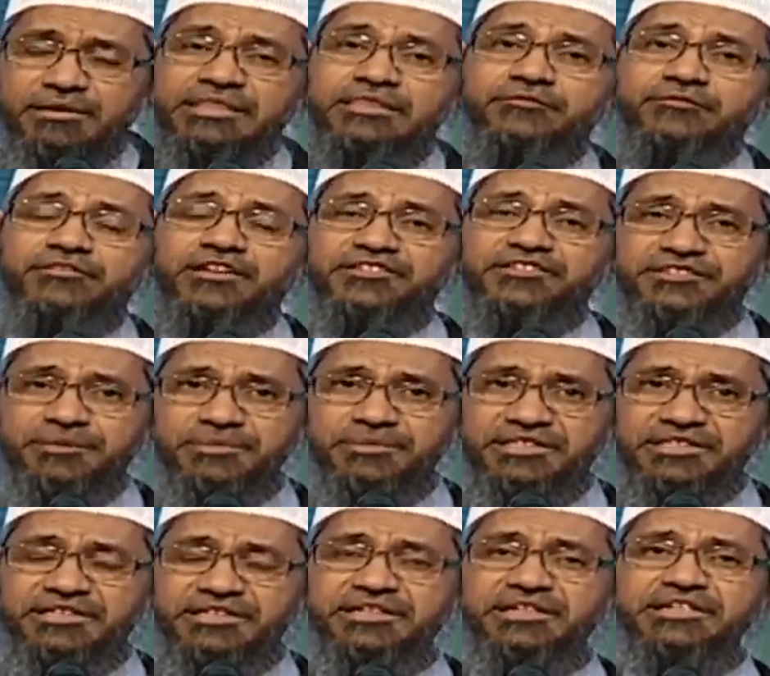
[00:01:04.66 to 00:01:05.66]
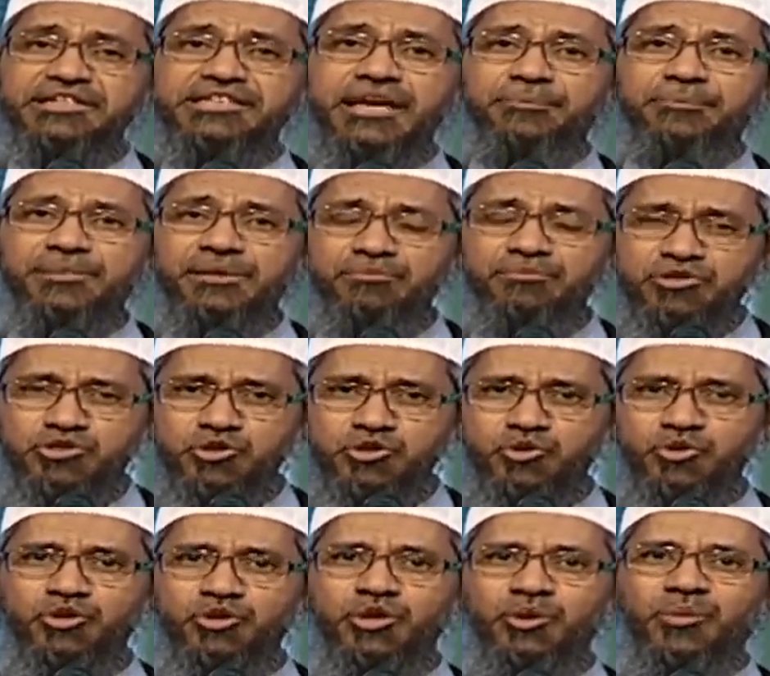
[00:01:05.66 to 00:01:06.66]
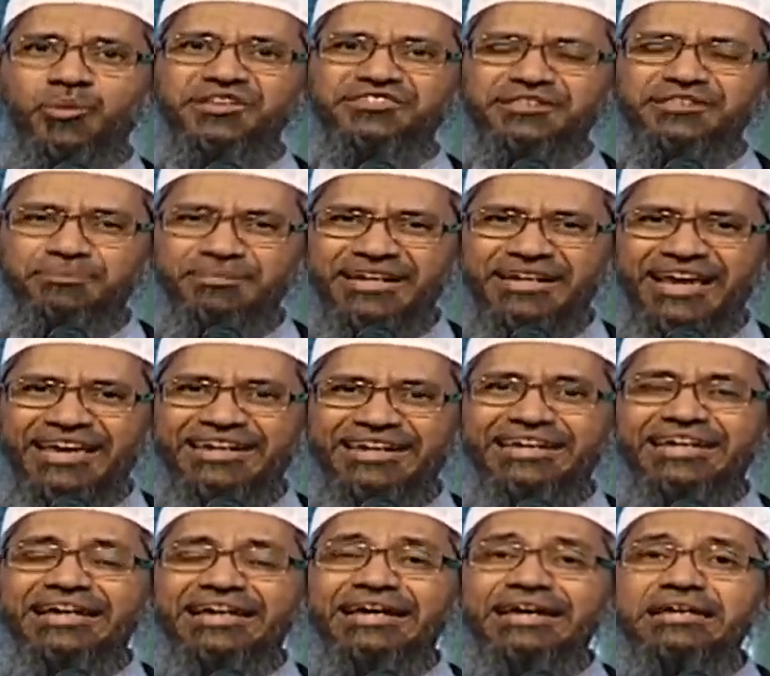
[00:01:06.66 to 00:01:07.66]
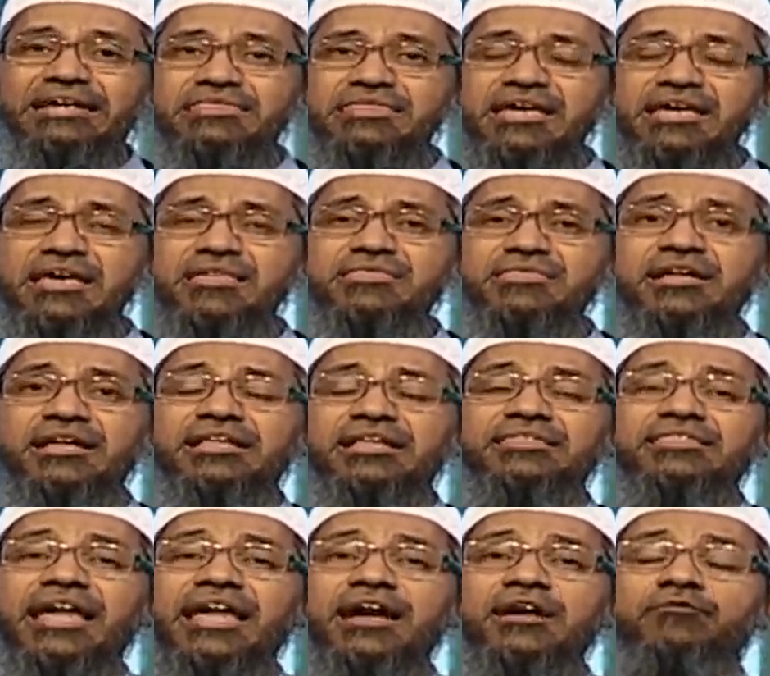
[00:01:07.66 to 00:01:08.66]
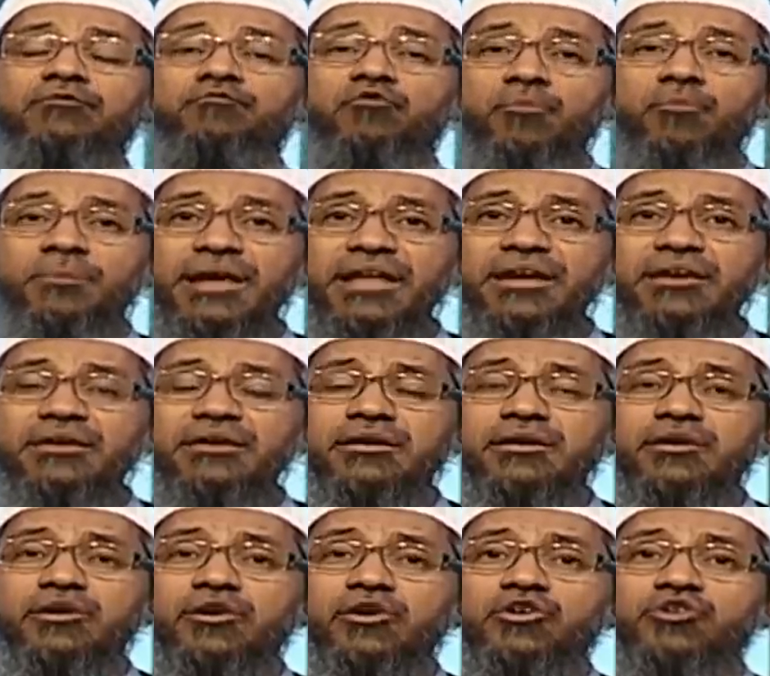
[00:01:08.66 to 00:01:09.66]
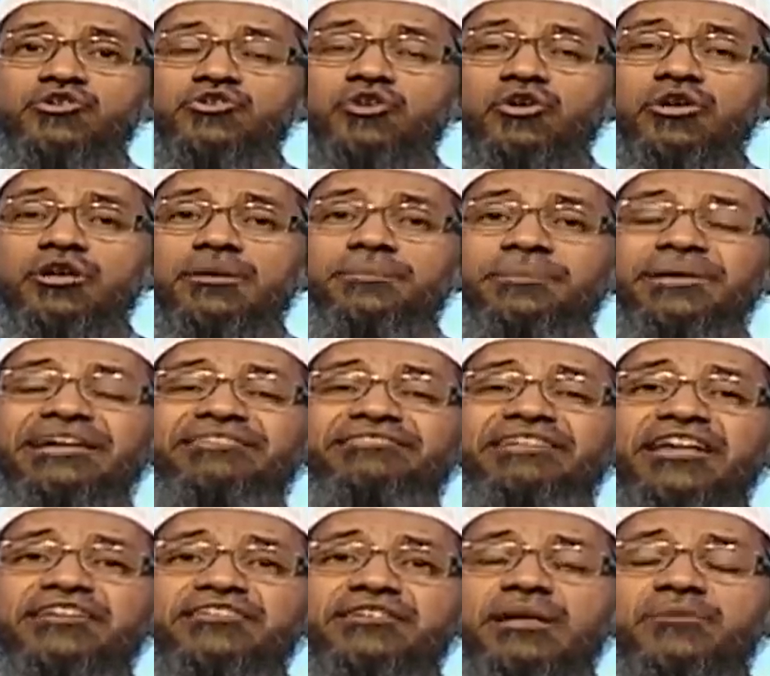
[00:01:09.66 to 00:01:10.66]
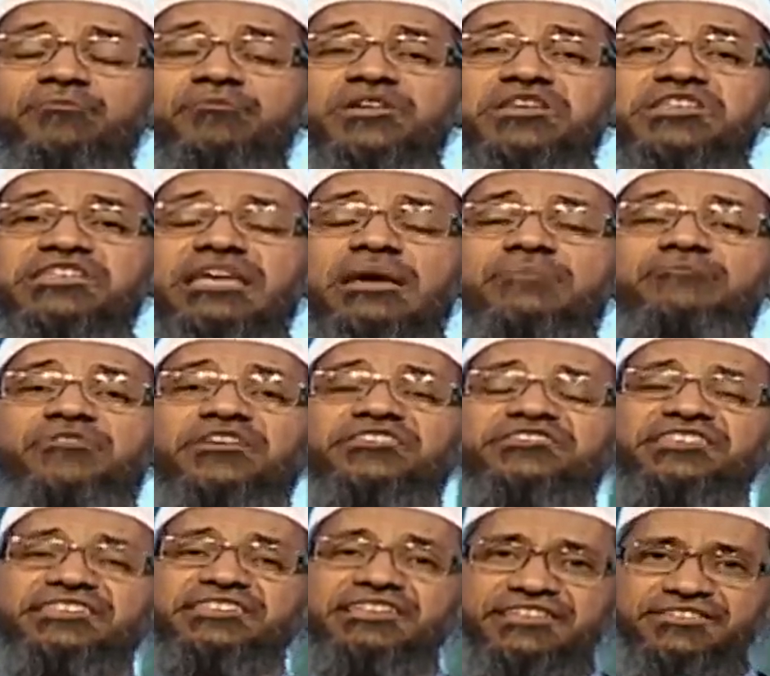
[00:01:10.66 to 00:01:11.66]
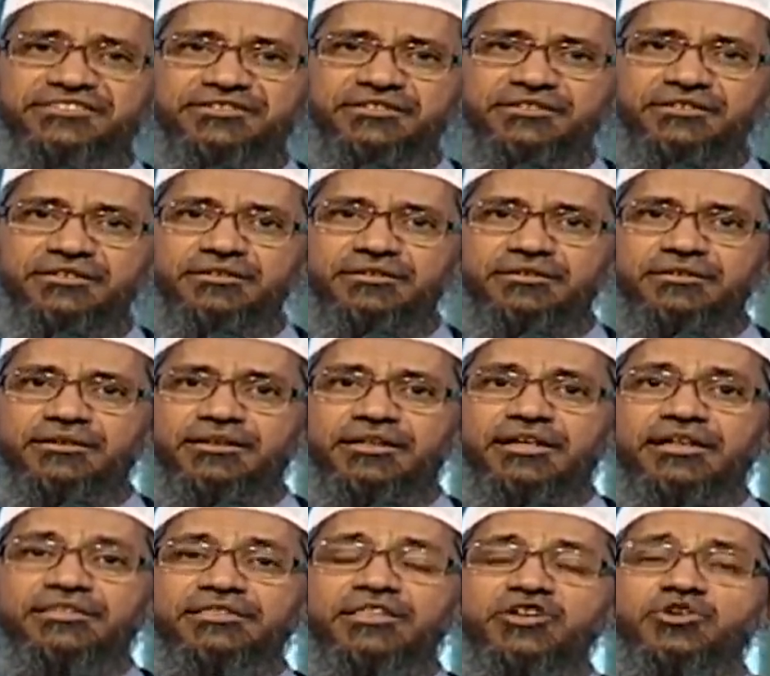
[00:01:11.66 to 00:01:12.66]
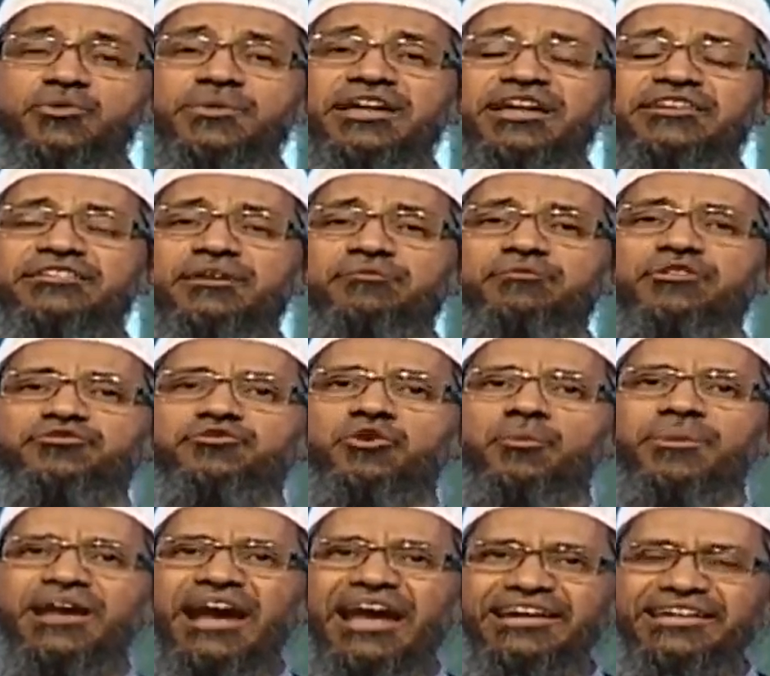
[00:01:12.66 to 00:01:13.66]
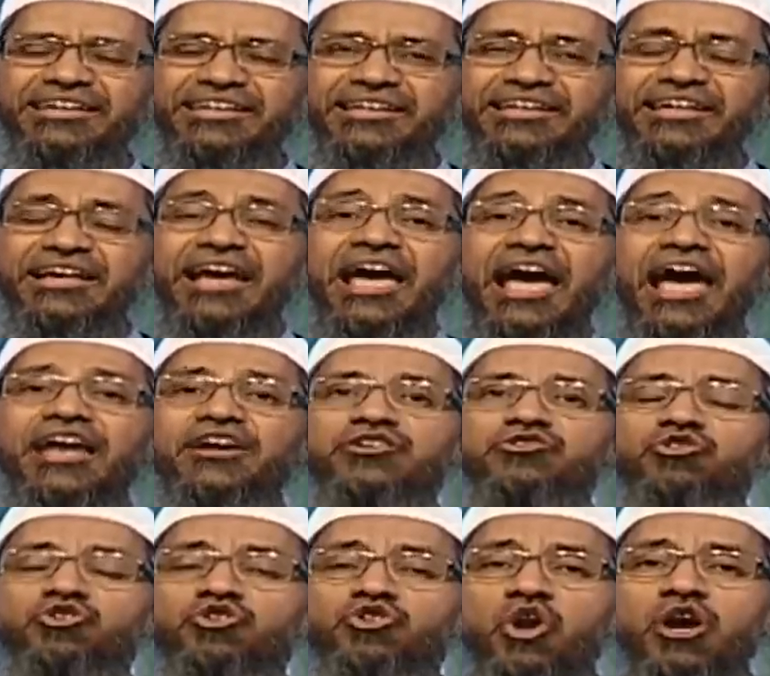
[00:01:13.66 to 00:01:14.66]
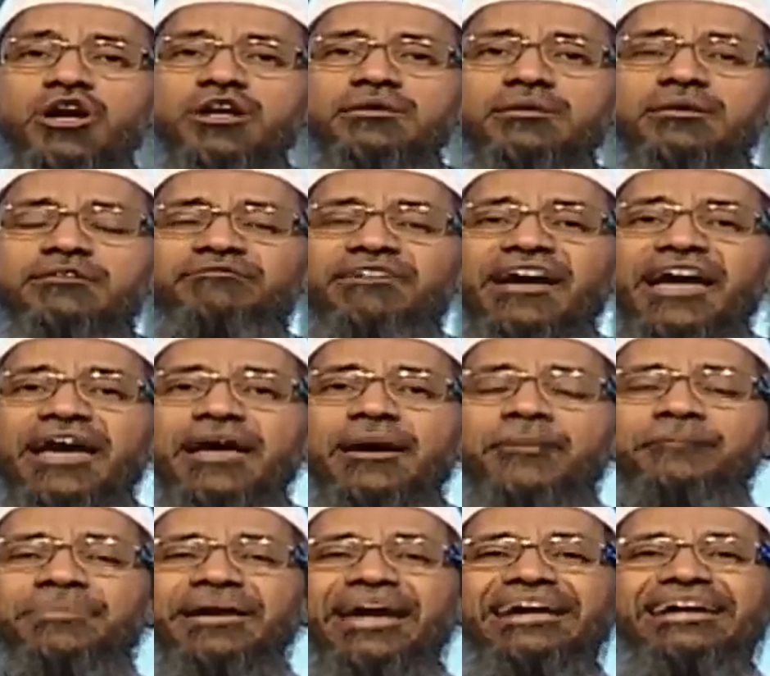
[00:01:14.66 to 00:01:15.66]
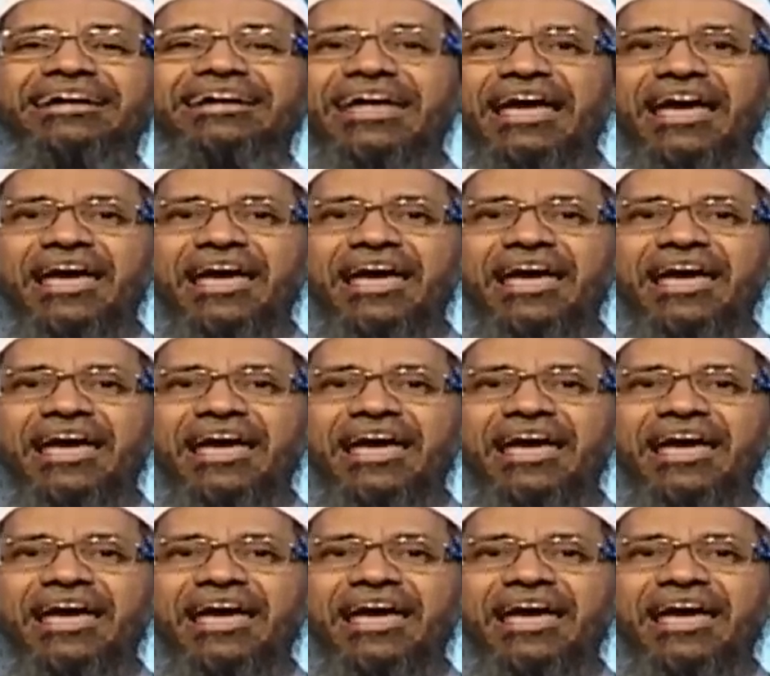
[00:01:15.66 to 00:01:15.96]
in the 1 Timothy, chapter number 2, verse number 9, it says that women should be dressed up with shamefacedness. They should be dressed up with sobriety and should not wear braided